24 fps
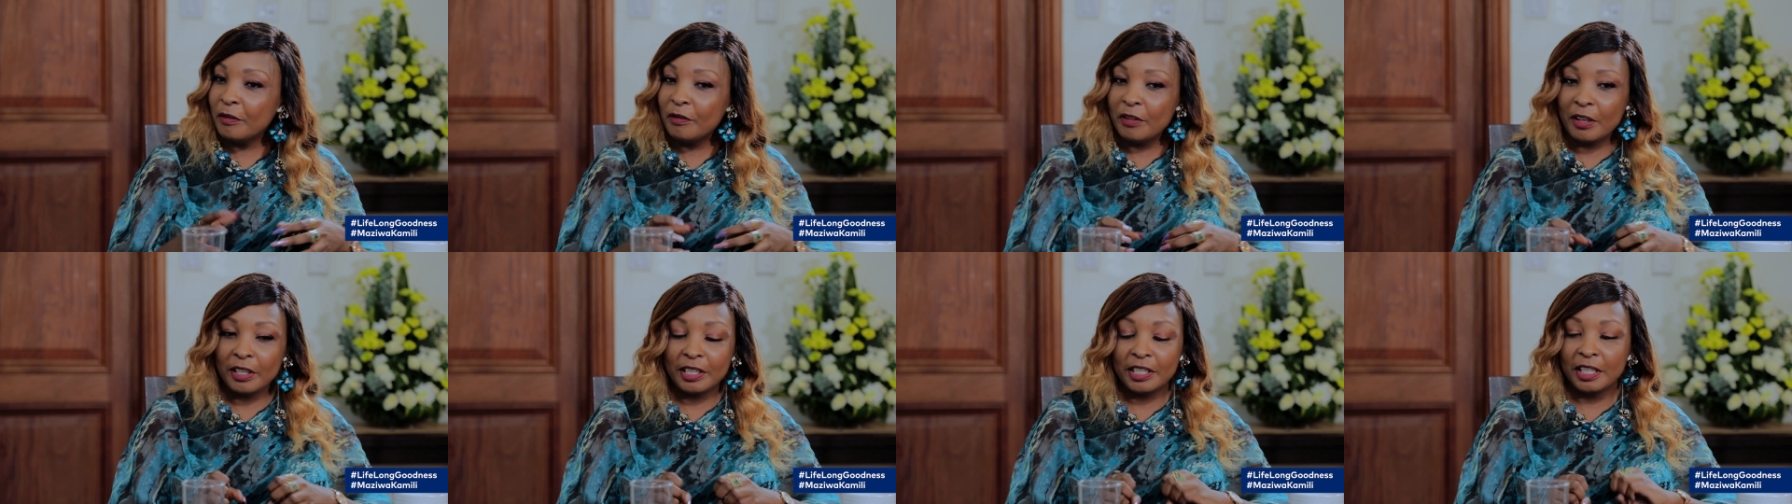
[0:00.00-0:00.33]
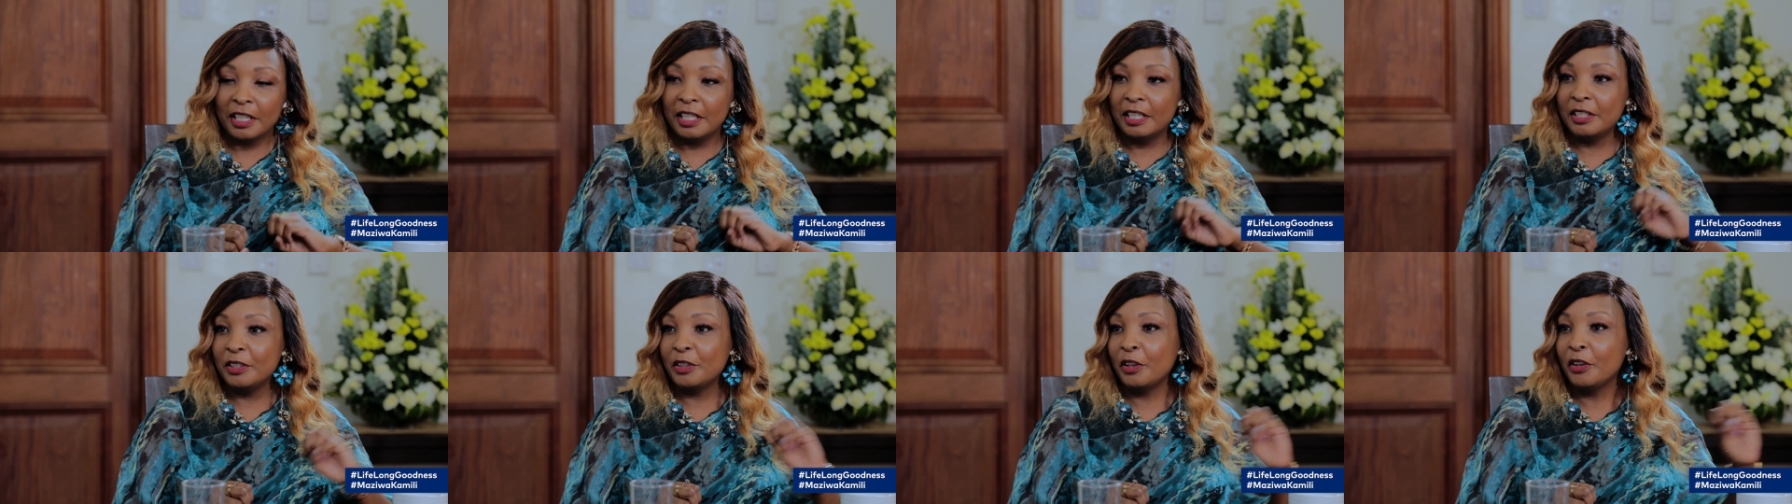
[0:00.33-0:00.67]
If you're
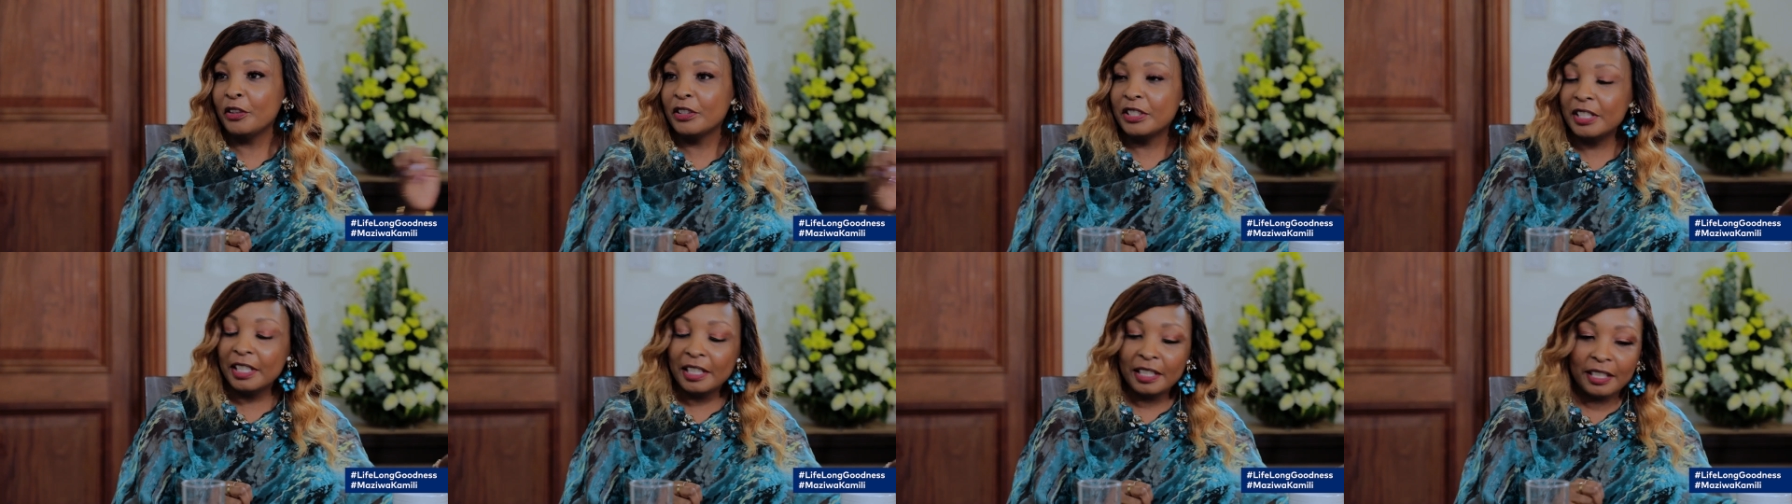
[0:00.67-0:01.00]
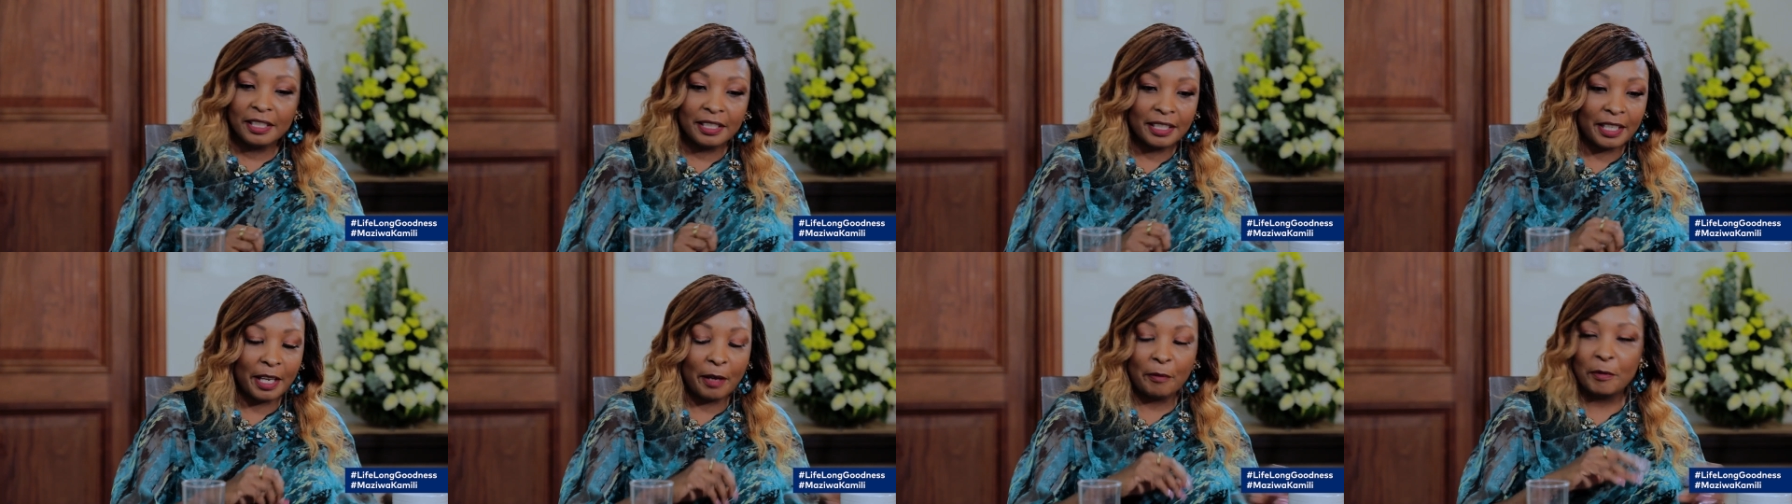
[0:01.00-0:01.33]
taking
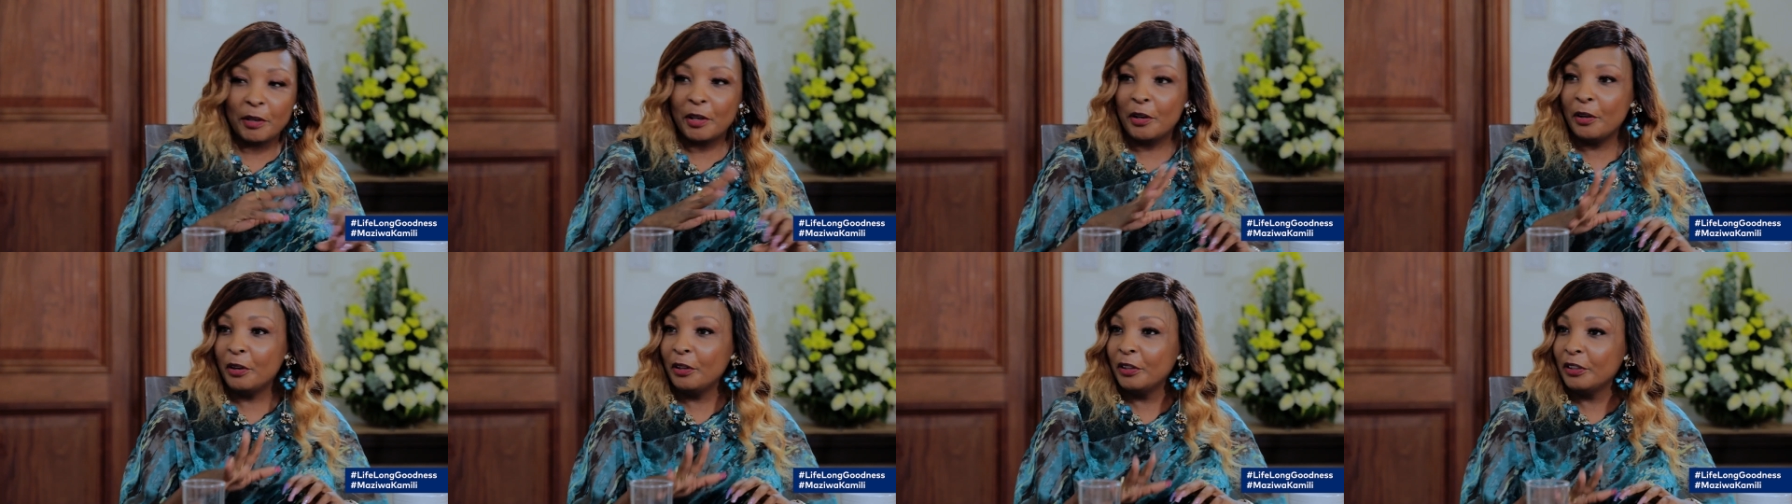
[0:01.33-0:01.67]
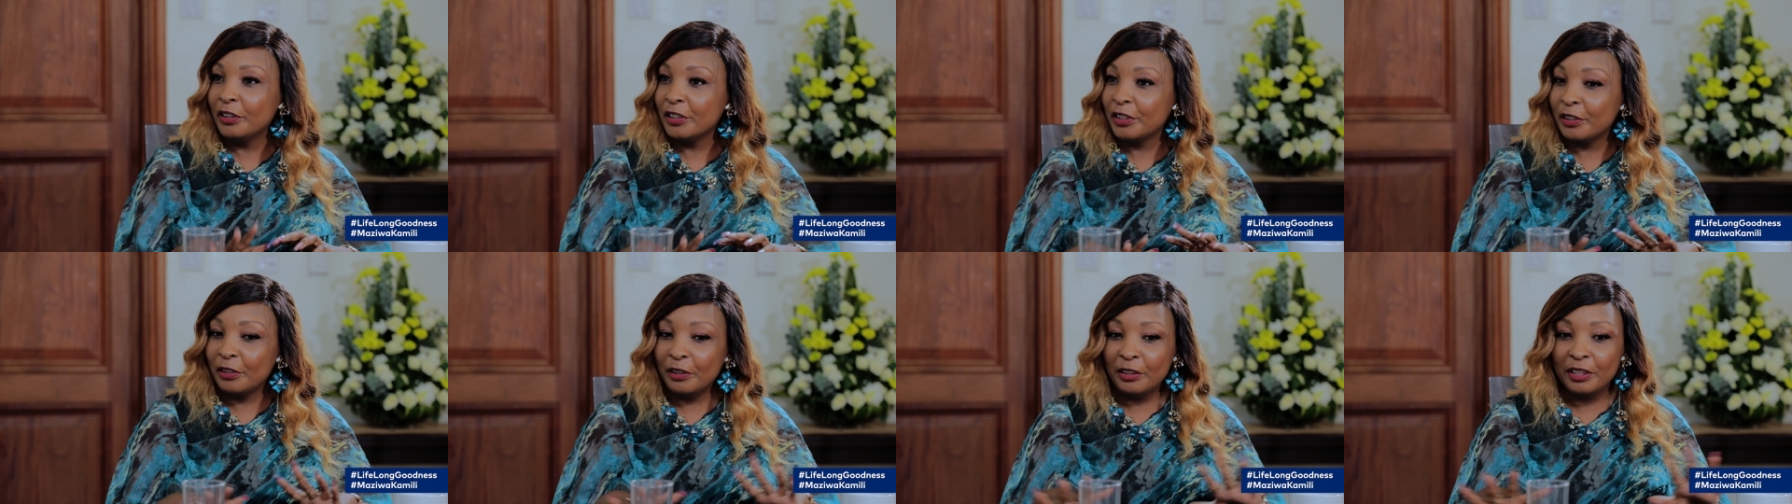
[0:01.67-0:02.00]
toxins,
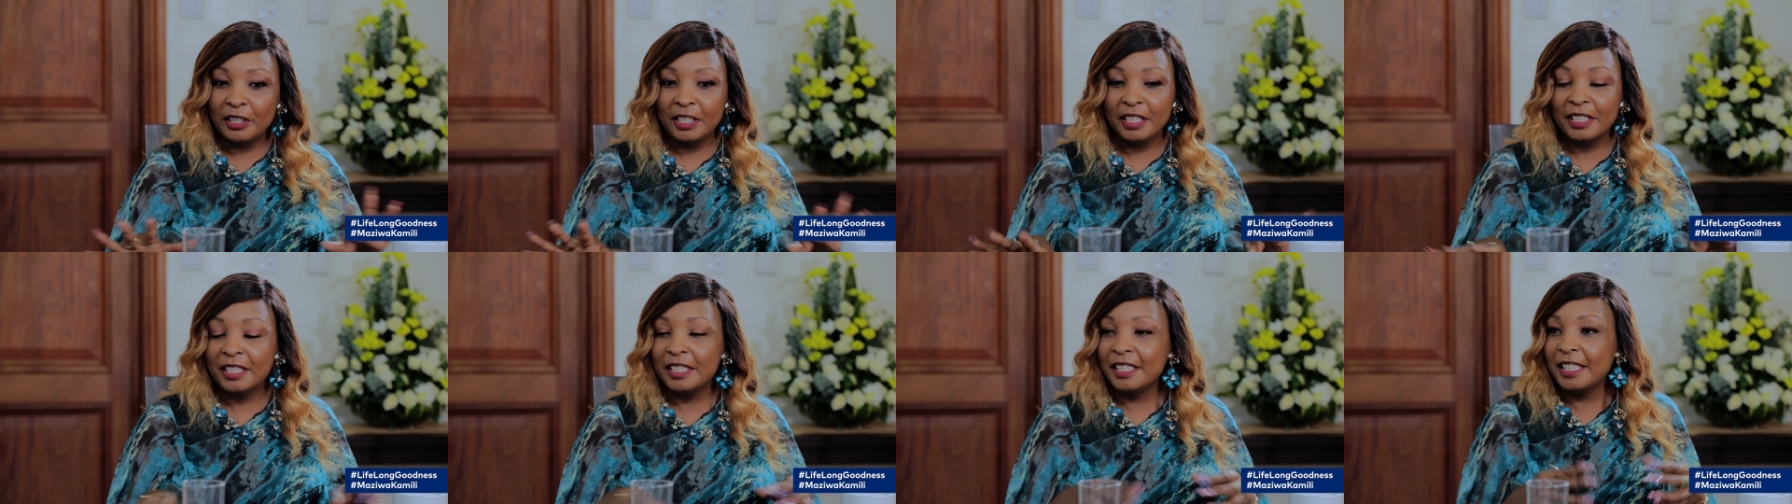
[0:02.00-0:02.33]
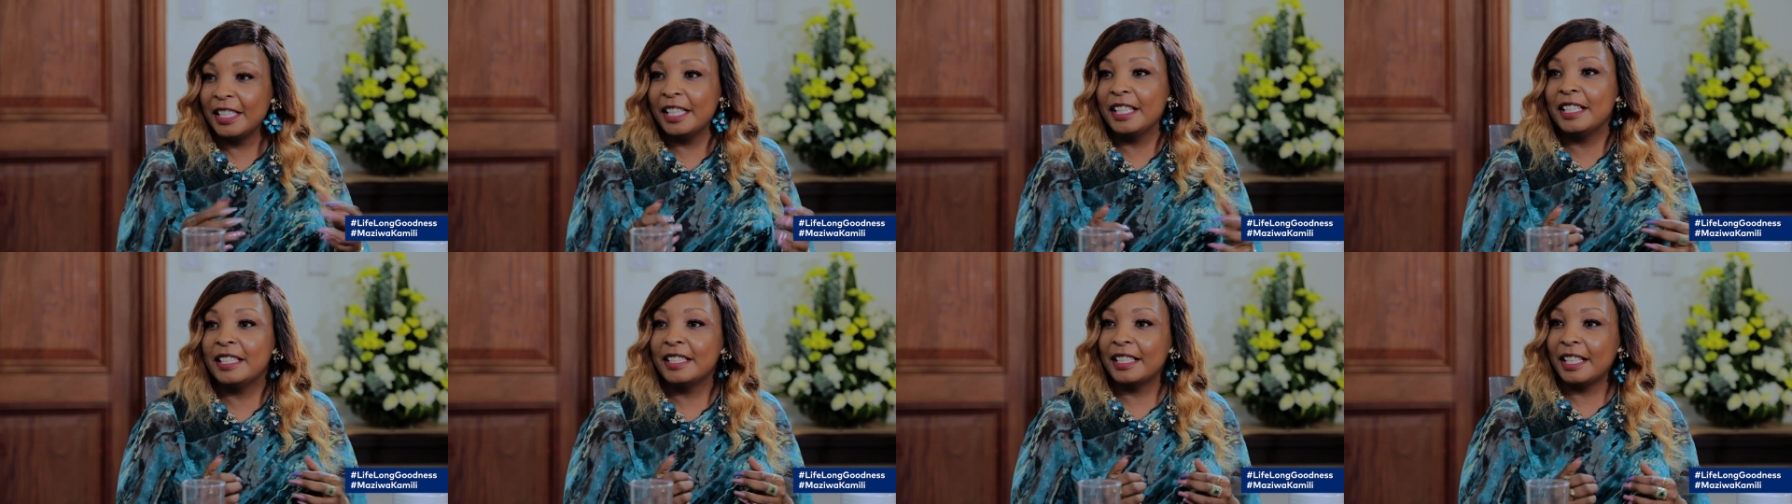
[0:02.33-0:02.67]
chemicals, all these
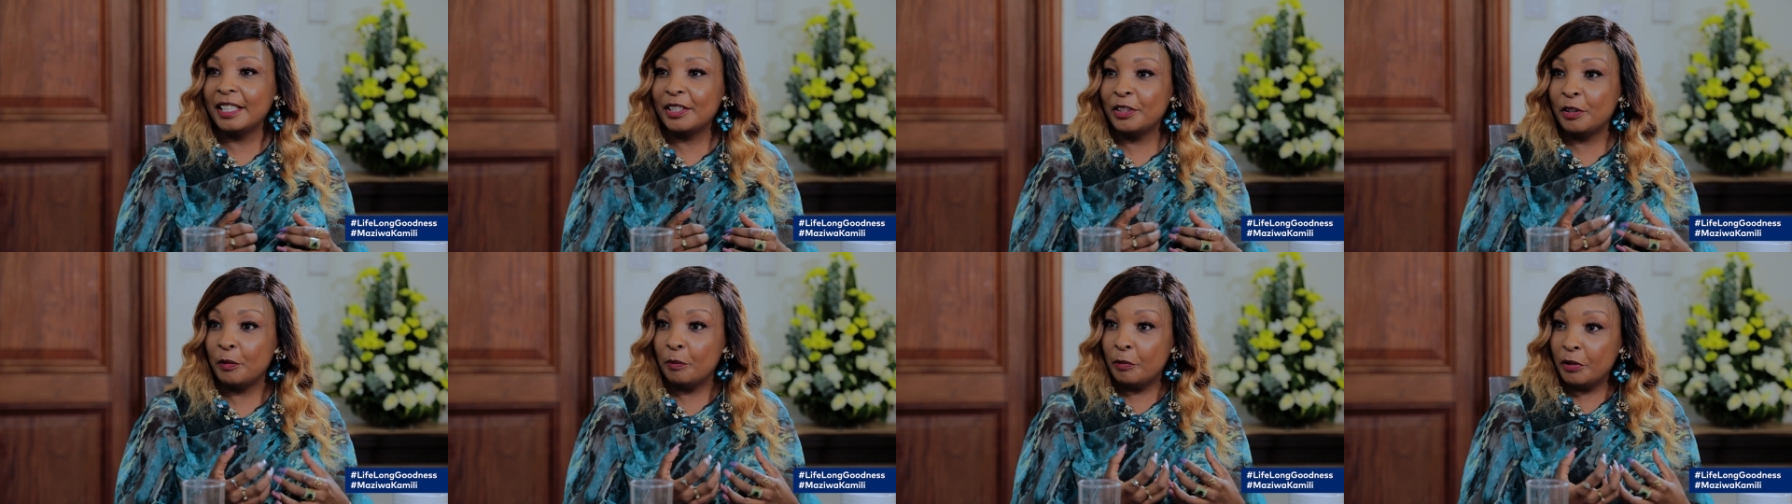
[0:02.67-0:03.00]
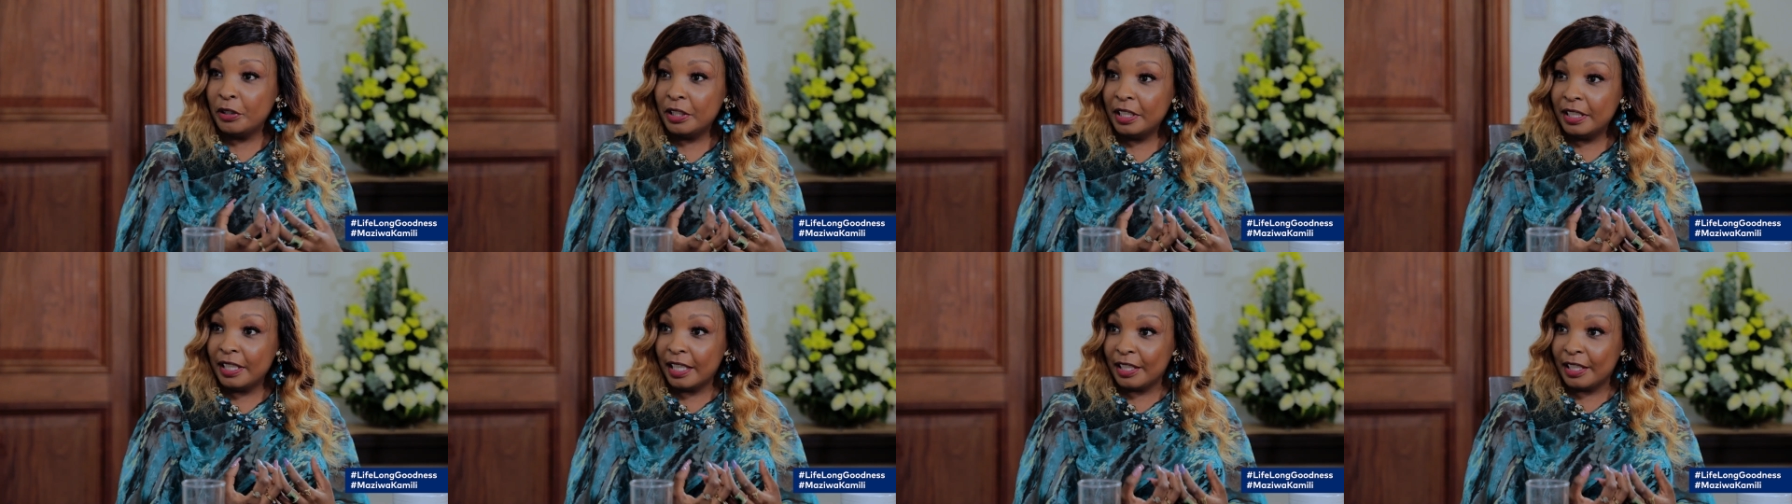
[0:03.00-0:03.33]
things that your body